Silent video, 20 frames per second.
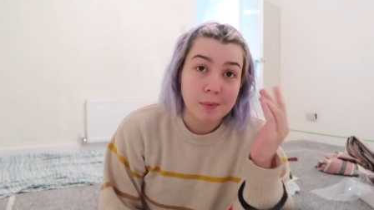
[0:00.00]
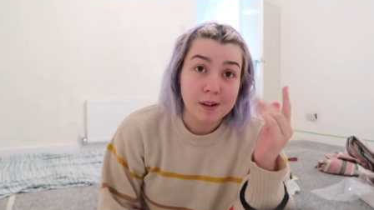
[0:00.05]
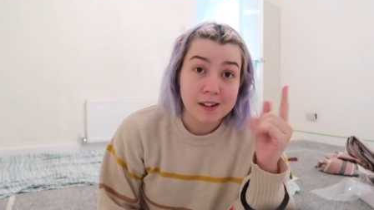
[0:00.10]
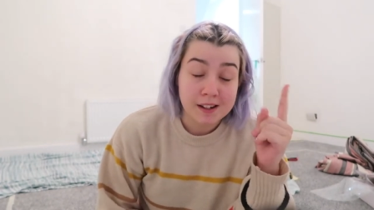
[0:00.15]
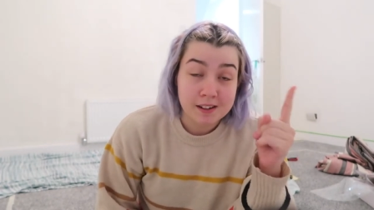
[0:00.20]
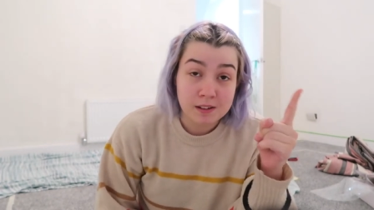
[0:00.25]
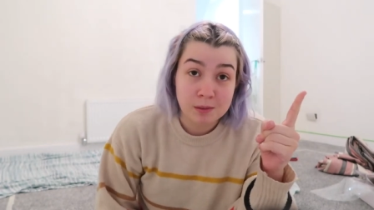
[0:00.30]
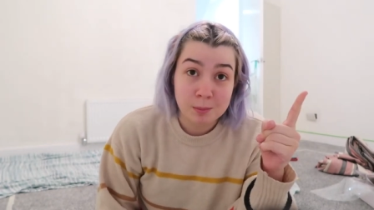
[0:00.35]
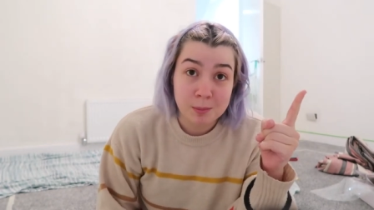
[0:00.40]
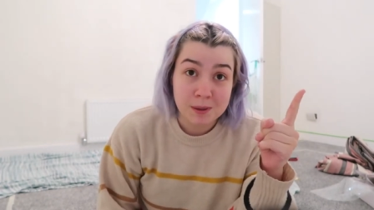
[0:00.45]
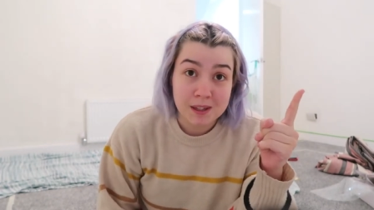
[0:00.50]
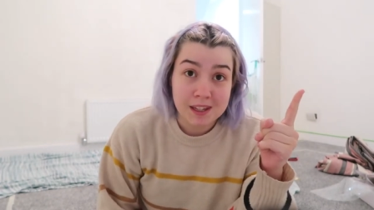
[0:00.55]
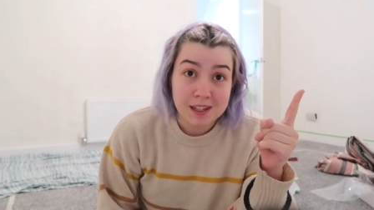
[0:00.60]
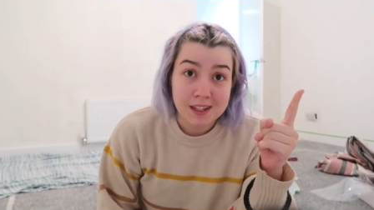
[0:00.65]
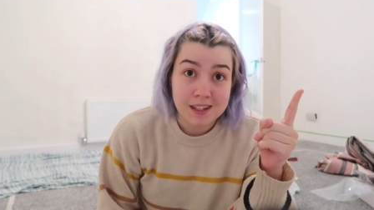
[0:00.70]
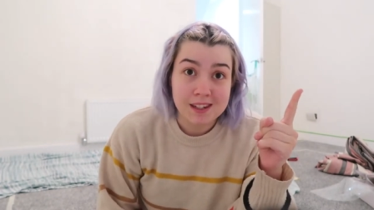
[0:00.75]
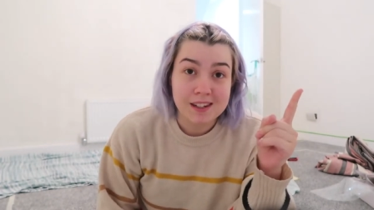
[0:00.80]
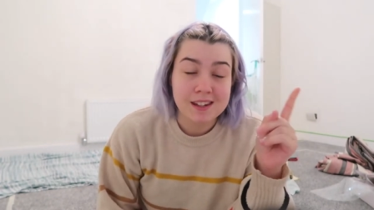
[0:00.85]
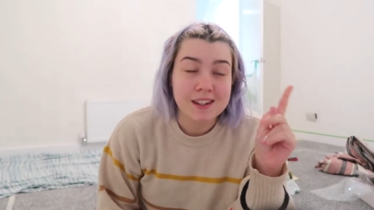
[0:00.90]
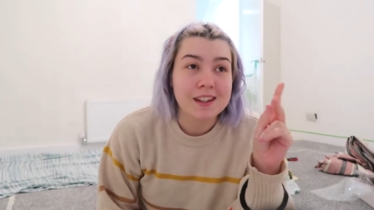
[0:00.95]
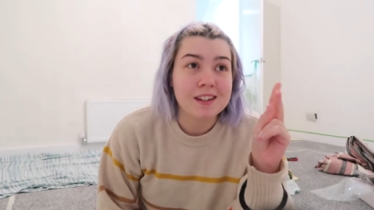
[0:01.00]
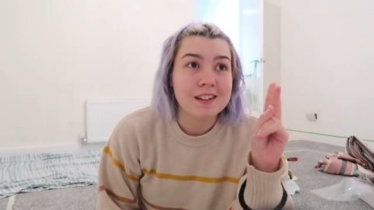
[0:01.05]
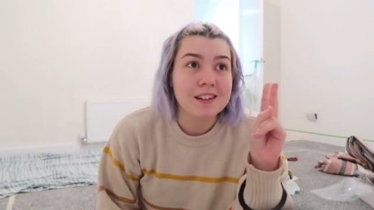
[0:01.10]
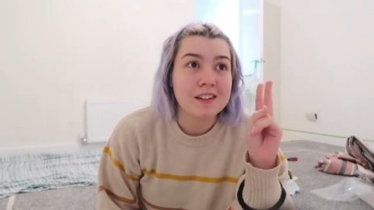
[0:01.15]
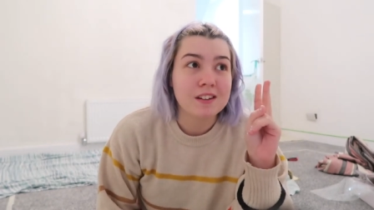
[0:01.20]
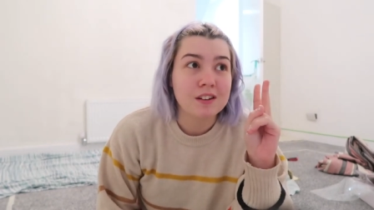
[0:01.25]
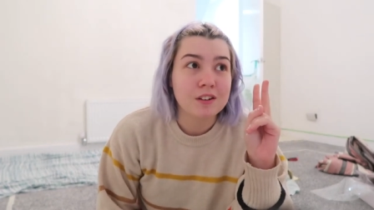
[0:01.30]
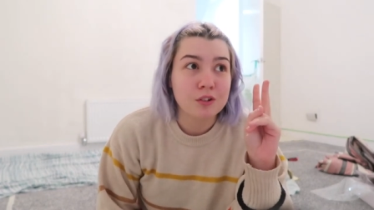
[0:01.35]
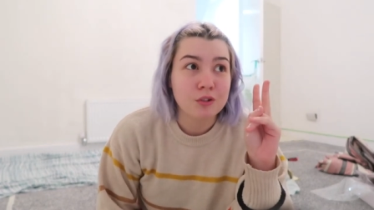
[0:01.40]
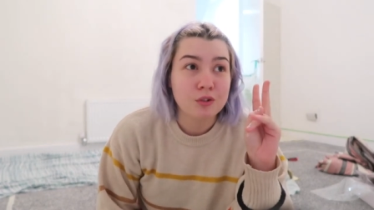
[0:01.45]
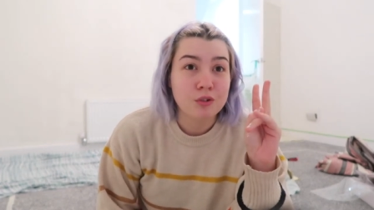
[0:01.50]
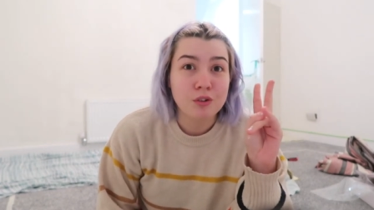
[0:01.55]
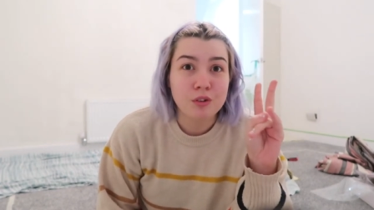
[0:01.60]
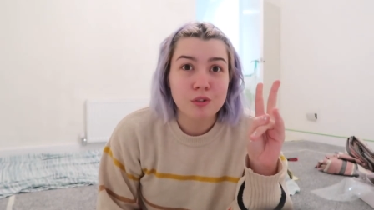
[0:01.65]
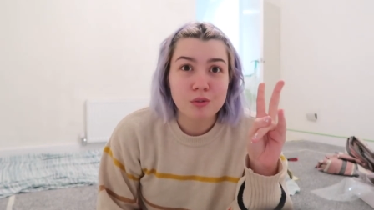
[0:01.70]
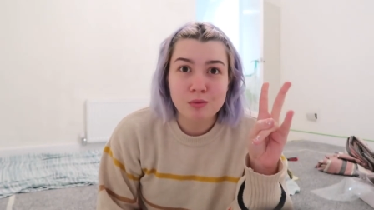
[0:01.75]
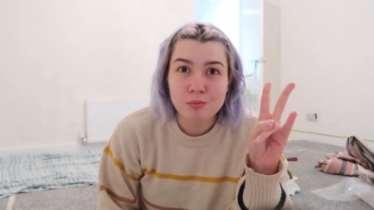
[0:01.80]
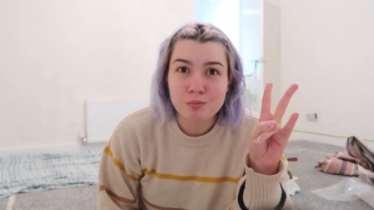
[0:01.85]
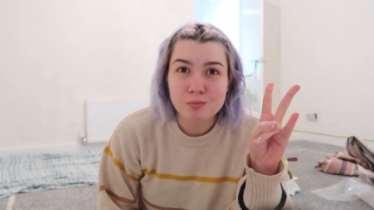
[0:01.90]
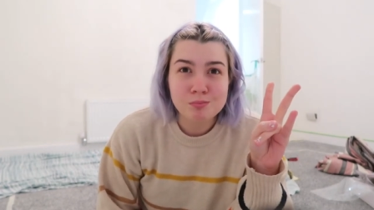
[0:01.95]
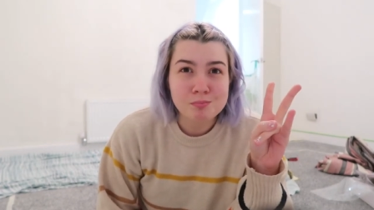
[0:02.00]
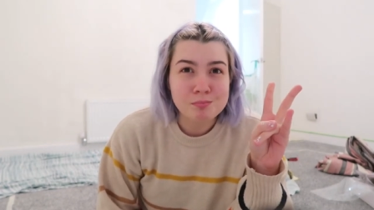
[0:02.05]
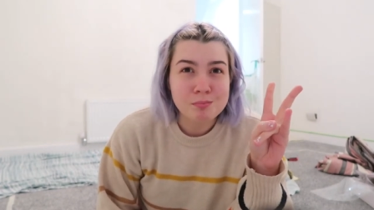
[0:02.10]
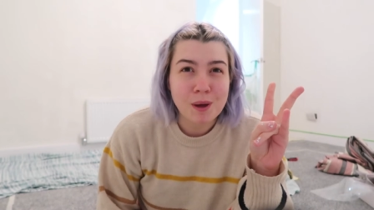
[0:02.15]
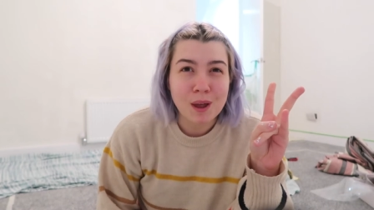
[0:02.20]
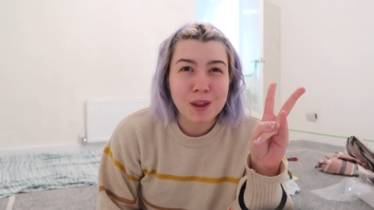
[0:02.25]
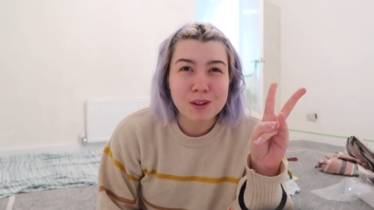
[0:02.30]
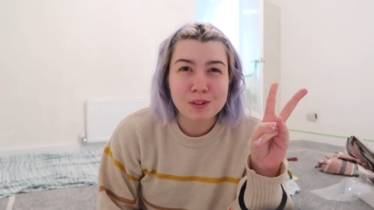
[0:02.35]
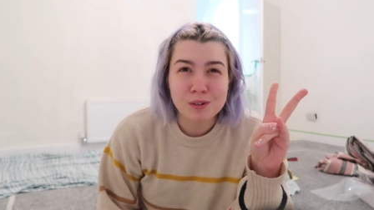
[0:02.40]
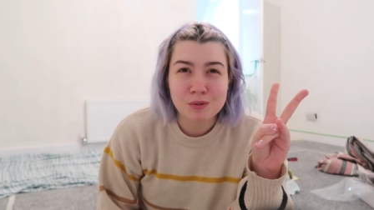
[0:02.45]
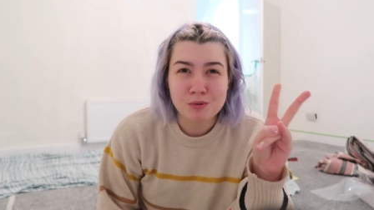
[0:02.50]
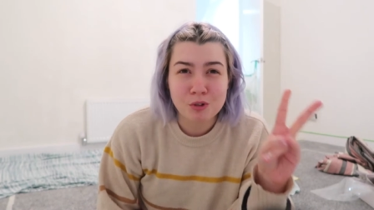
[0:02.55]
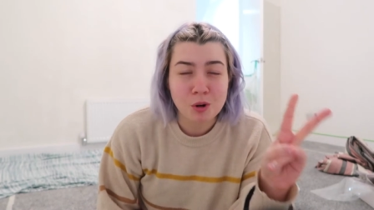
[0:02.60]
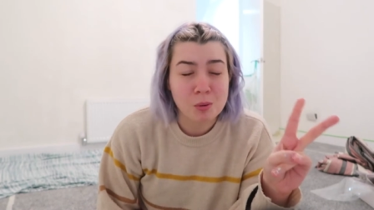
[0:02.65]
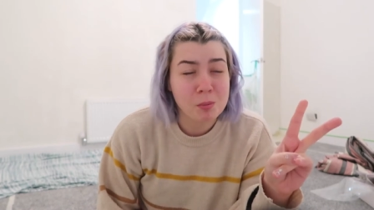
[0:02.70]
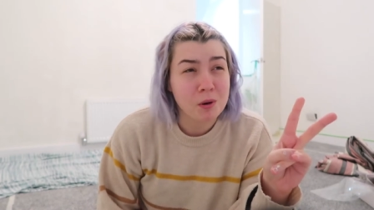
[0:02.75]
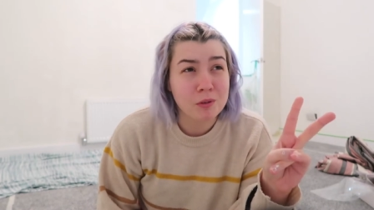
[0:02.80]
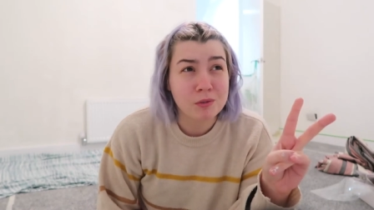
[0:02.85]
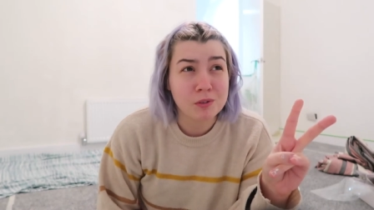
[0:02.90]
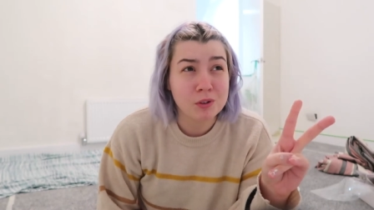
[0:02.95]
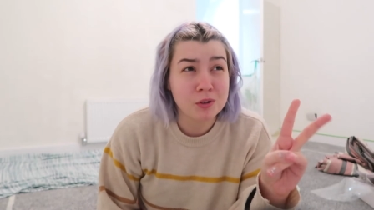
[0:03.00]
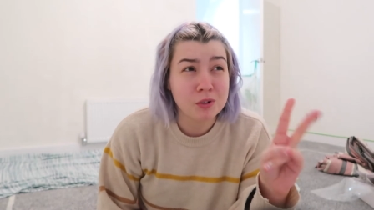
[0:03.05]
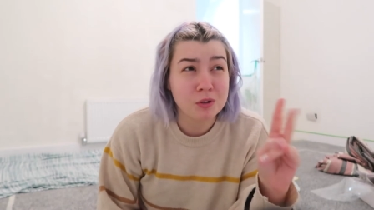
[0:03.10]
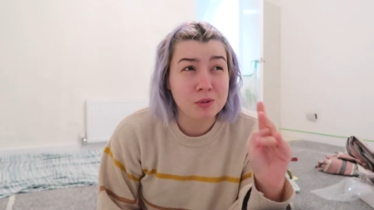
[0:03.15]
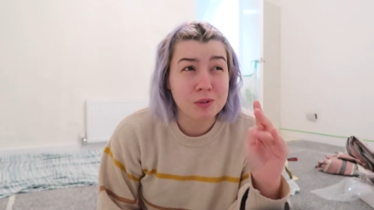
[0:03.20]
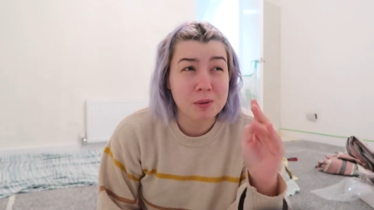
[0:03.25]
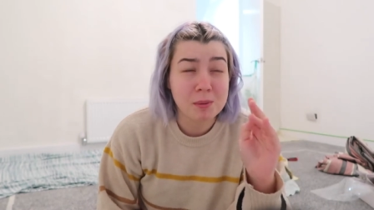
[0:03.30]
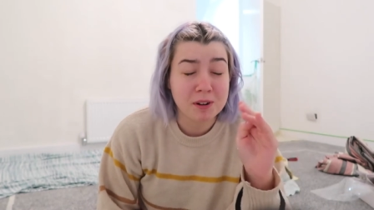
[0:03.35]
My dad's been, he did a massive drop off of stuff.